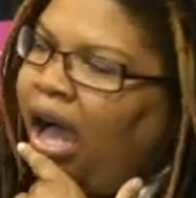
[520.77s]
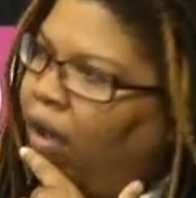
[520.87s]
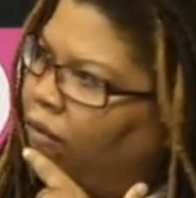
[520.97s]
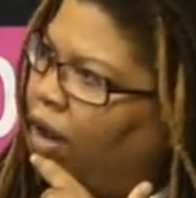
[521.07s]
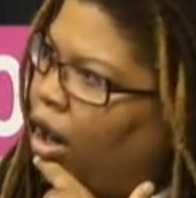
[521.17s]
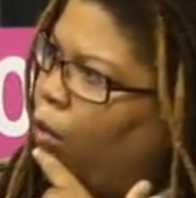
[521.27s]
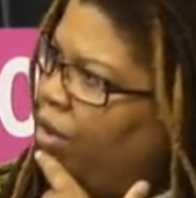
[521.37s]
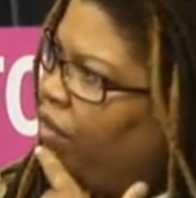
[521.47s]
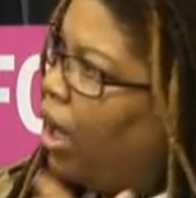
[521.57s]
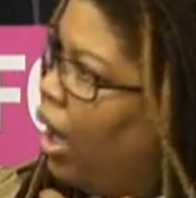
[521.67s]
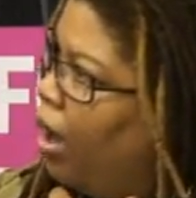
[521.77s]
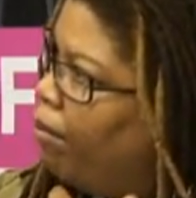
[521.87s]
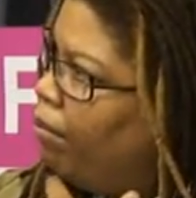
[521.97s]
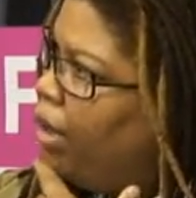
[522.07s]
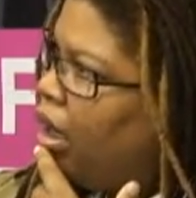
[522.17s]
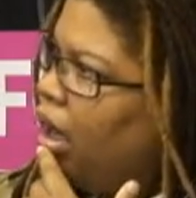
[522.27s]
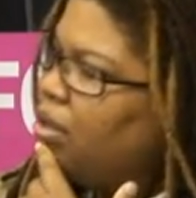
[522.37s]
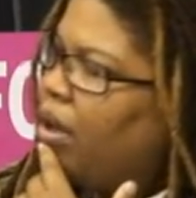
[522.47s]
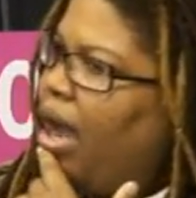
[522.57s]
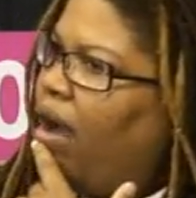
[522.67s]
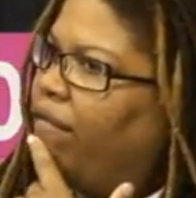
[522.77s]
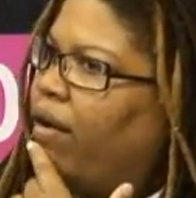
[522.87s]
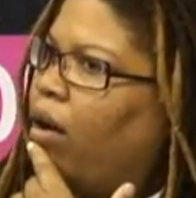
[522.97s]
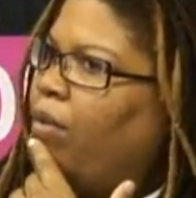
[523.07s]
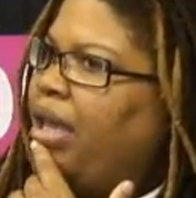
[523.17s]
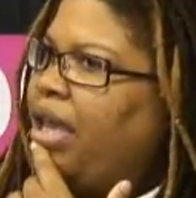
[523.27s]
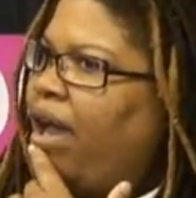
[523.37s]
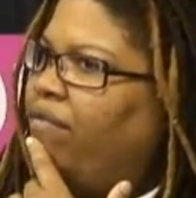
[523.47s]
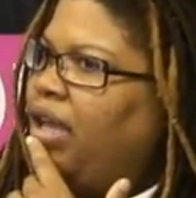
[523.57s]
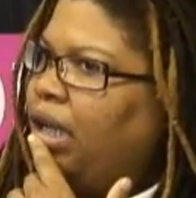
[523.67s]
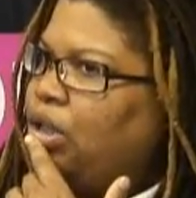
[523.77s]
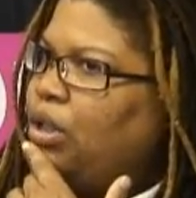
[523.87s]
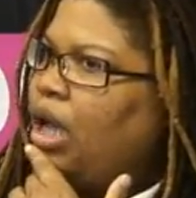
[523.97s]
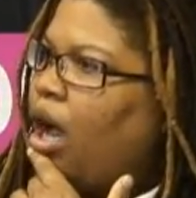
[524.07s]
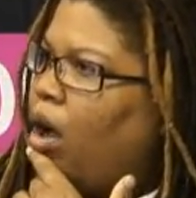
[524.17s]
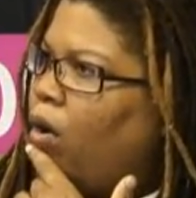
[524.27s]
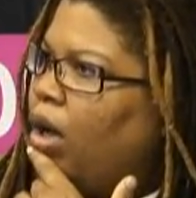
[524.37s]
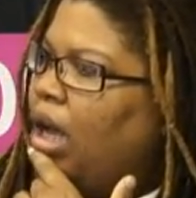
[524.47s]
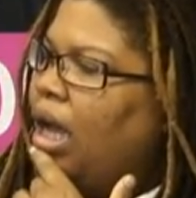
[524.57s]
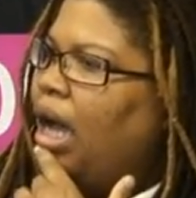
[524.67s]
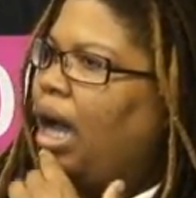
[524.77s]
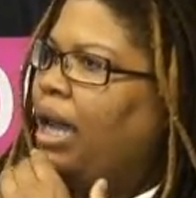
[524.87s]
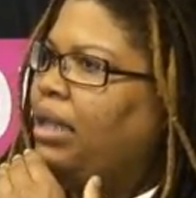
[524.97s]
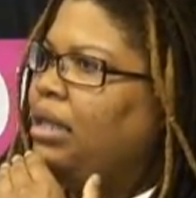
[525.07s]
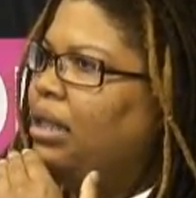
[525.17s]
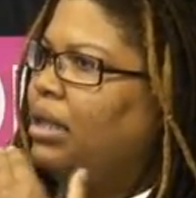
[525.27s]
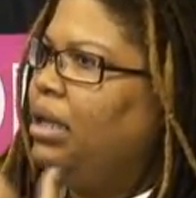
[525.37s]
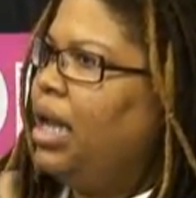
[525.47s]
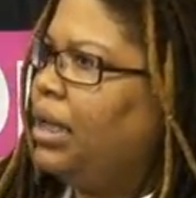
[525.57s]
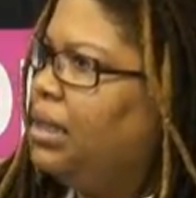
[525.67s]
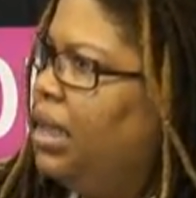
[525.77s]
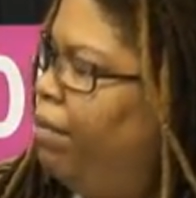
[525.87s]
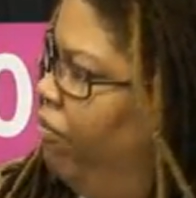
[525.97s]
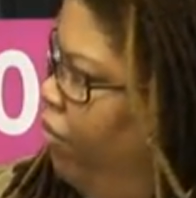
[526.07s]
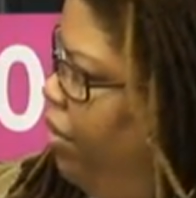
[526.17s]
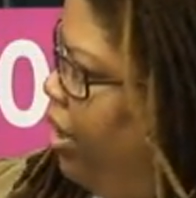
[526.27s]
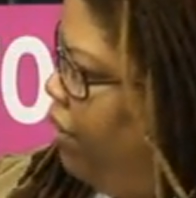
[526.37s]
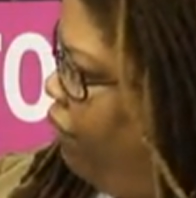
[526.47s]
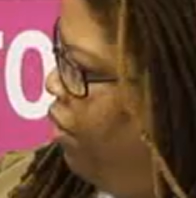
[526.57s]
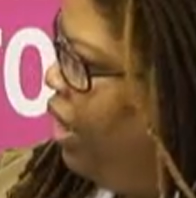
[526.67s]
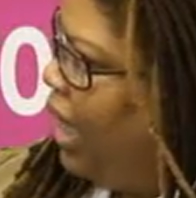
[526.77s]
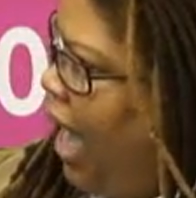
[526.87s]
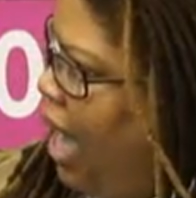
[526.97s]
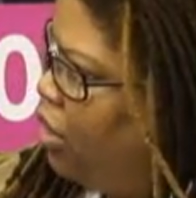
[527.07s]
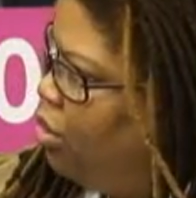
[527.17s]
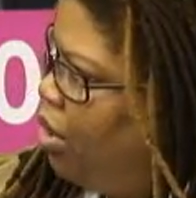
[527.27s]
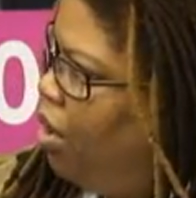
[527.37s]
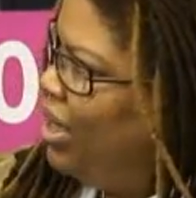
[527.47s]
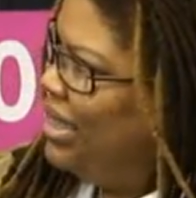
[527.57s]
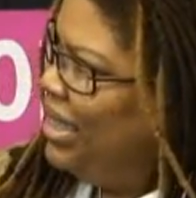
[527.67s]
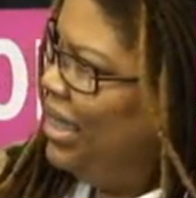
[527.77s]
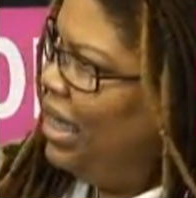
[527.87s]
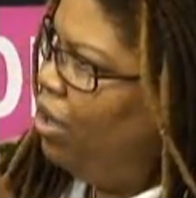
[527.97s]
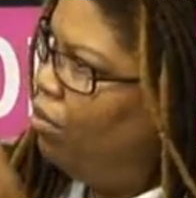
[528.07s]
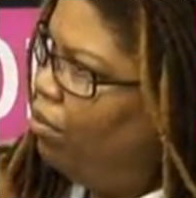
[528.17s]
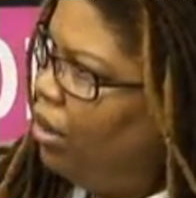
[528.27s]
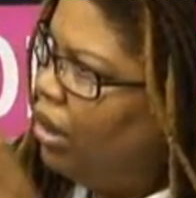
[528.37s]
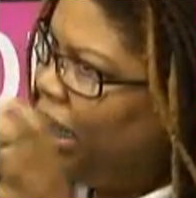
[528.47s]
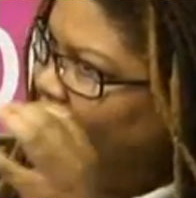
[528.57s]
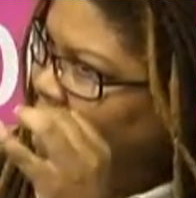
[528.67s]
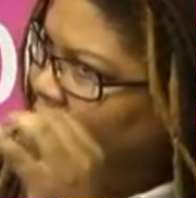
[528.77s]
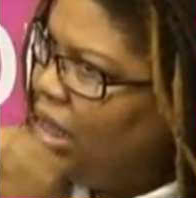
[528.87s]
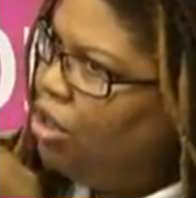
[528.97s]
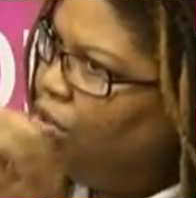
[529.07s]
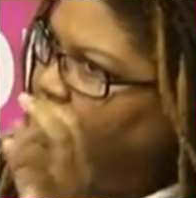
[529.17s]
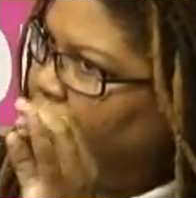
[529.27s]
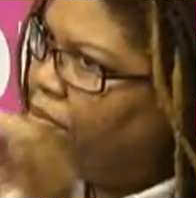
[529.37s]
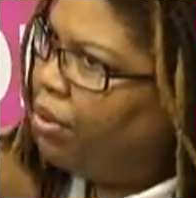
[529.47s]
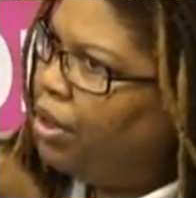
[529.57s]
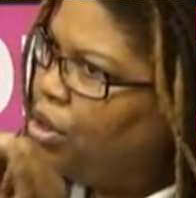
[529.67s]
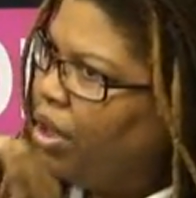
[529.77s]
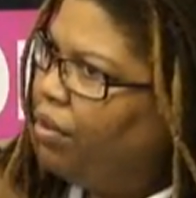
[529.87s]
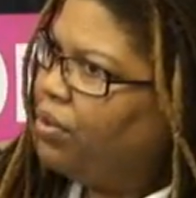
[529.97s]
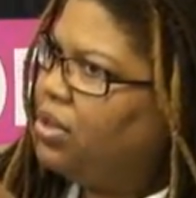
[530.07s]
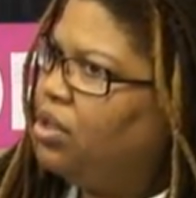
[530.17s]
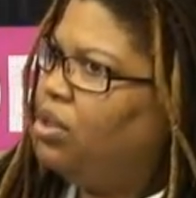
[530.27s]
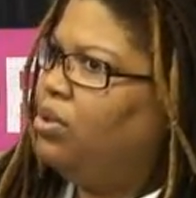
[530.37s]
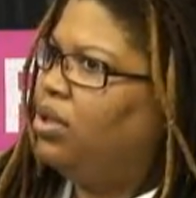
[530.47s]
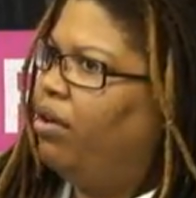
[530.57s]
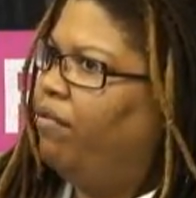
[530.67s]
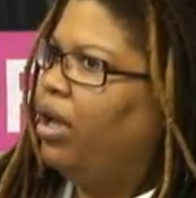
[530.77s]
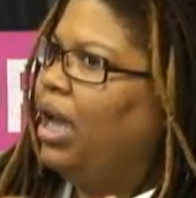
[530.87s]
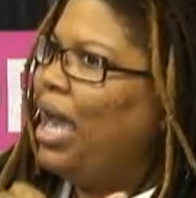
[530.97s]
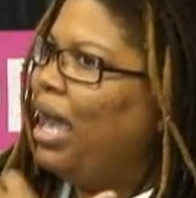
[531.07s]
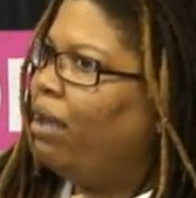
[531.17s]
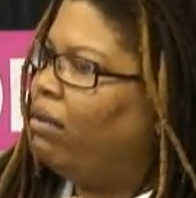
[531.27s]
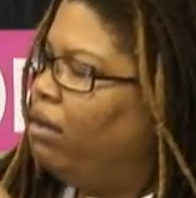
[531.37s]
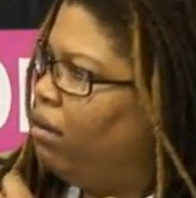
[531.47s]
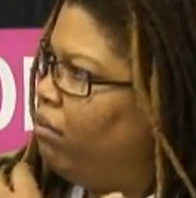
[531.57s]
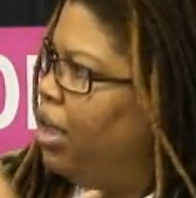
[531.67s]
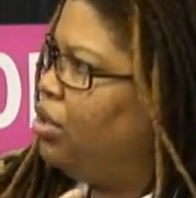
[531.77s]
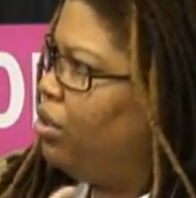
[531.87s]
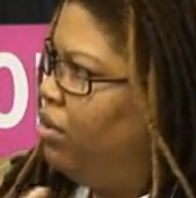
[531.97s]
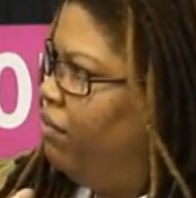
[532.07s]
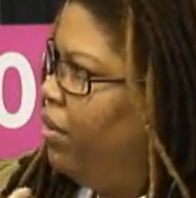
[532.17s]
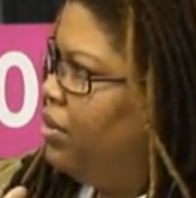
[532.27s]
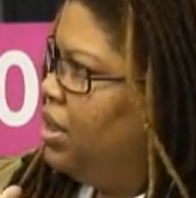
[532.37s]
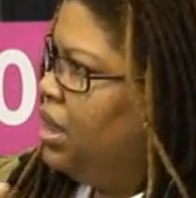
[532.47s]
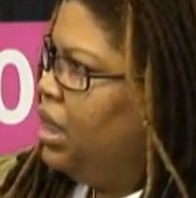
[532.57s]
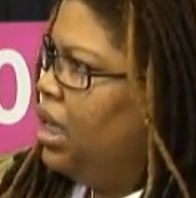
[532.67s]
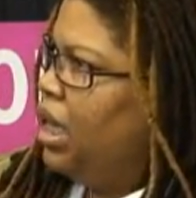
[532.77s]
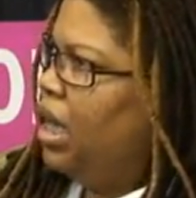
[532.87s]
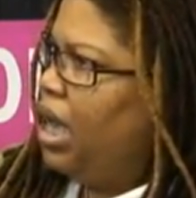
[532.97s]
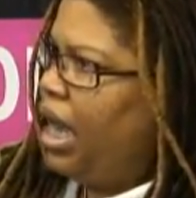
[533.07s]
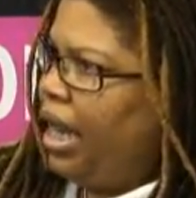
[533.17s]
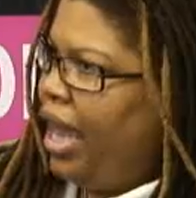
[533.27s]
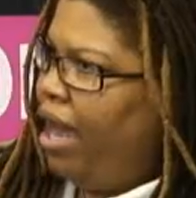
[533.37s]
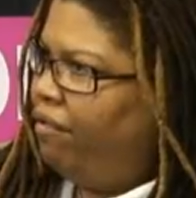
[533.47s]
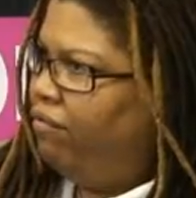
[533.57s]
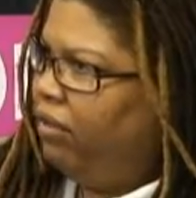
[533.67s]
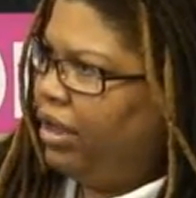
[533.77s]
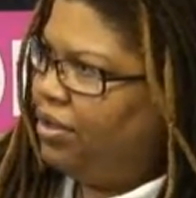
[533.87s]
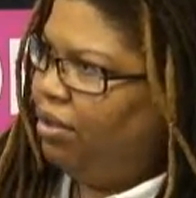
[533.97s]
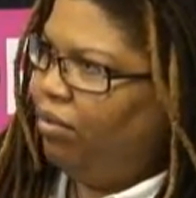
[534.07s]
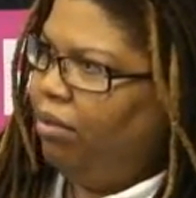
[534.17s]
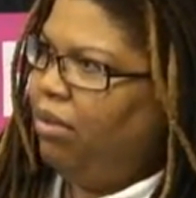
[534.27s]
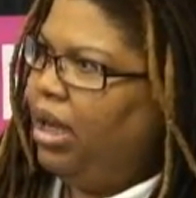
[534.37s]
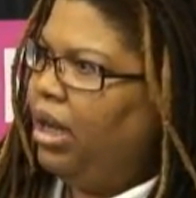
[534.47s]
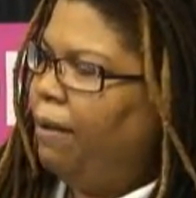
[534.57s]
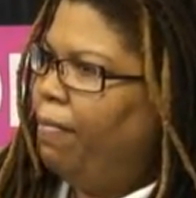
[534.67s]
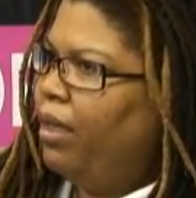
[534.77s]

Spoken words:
how far we've come, but also how far we have yet to go. I think that the next step for the Castro is again really continuing to push on those issues of ethnic and racial diversity. And I have less than 1 minute.